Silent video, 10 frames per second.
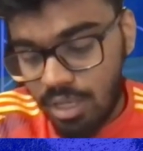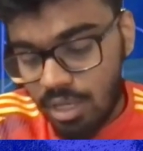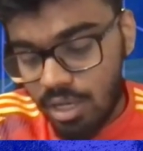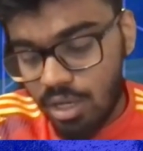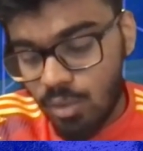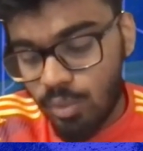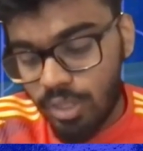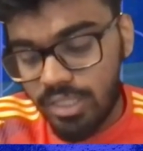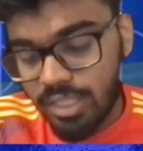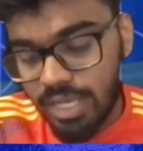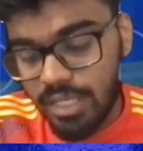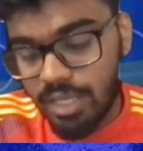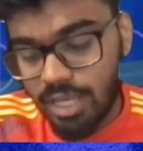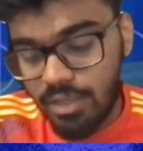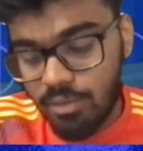
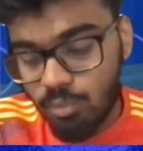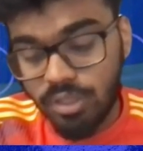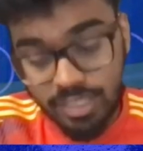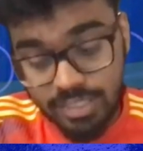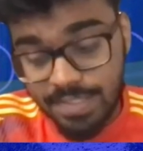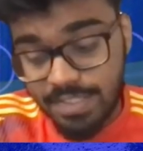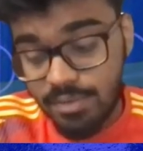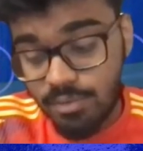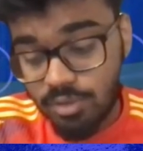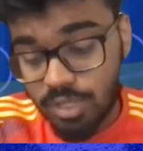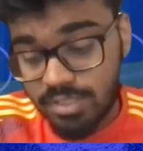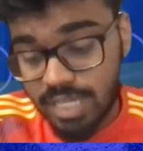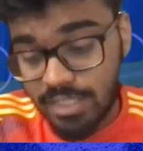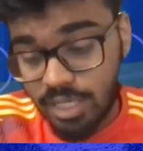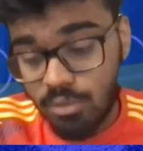With this season
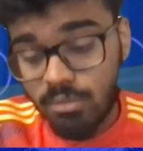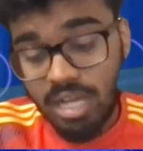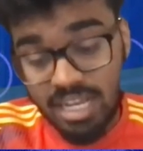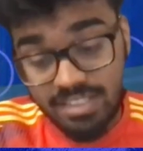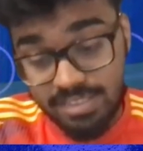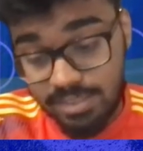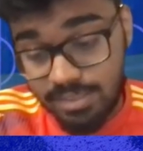standout as